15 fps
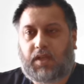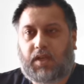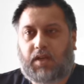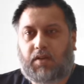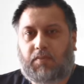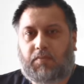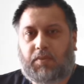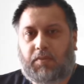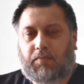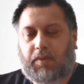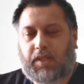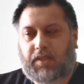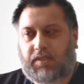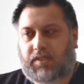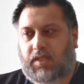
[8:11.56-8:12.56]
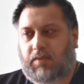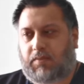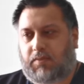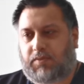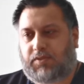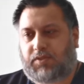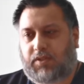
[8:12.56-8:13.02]
But by the
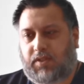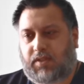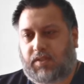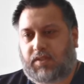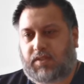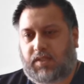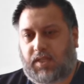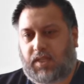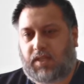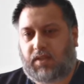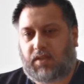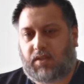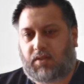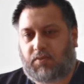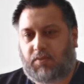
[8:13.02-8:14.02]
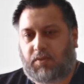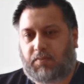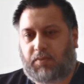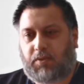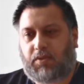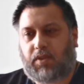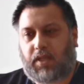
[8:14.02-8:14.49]
time I was doing the 10
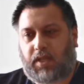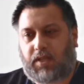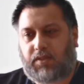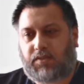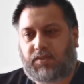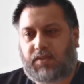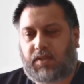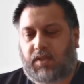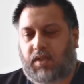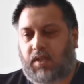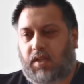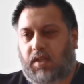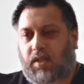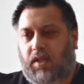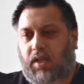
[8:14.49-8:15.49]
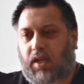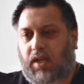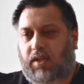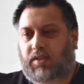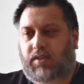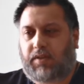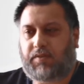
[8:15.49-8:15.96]
with both hands,
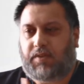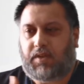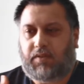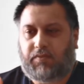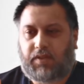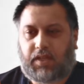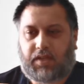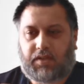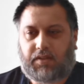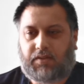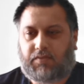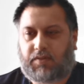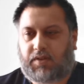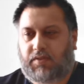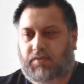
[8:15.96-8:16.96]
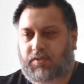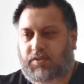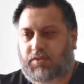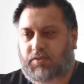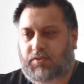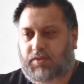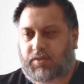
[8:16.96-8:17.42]
I could definitely feel it in the front of the
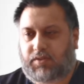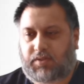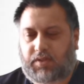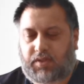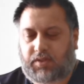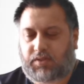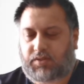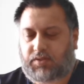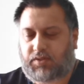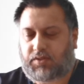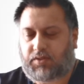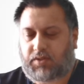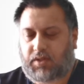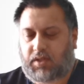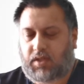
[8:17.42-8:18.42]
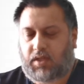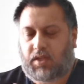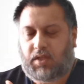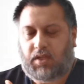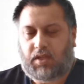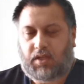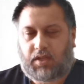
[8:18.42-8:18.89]
shoulders. So
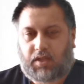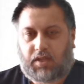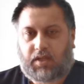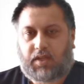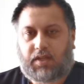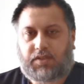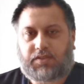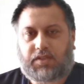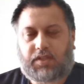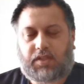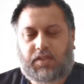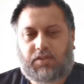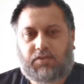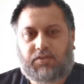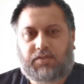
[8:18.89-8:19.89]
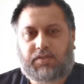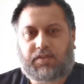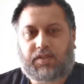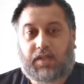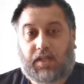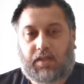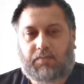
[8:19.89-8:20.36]
it certainly uses
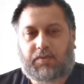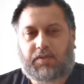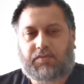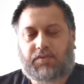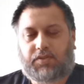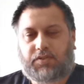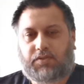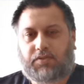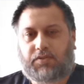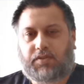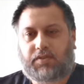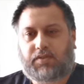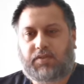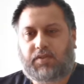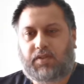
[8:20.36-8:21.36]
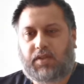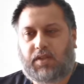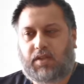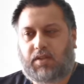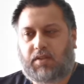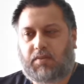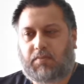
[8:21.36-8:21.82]
an element of the shoulders.
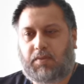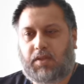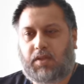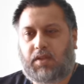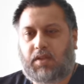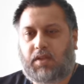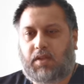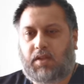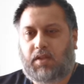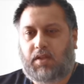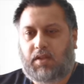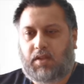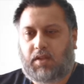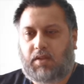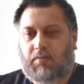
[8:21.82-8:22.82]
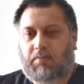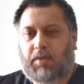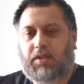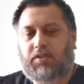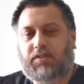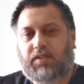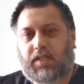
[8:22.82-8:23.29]

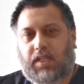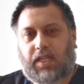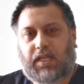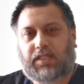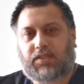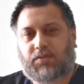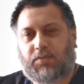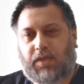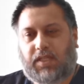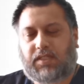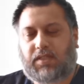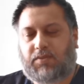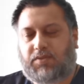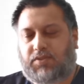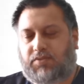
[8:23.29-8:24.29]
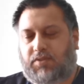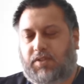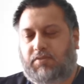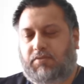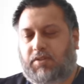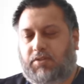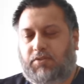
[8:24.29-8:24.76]
By using a lighter weight, I wasn't
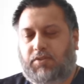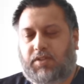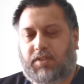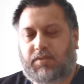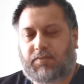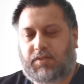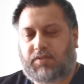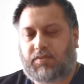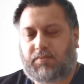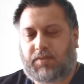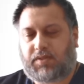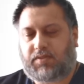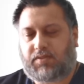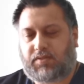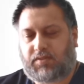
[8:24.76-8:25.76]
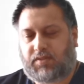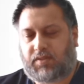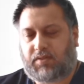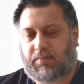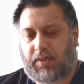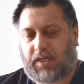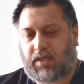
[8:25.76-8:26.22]
really recruiting as much of the muscles
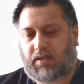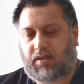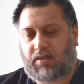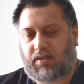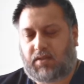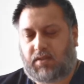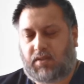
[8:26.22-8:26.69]
in the back